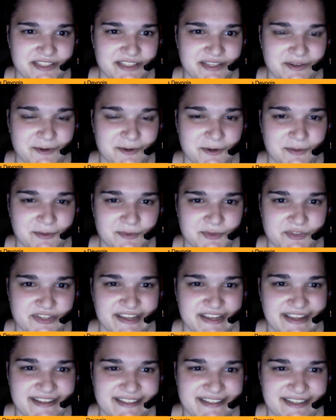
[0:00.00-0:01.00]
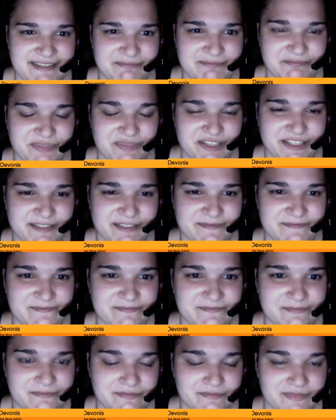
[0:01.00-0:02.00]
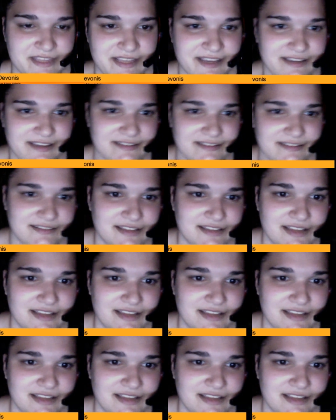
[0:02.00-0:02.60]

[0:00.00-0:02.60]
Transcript: almost ending, but hey,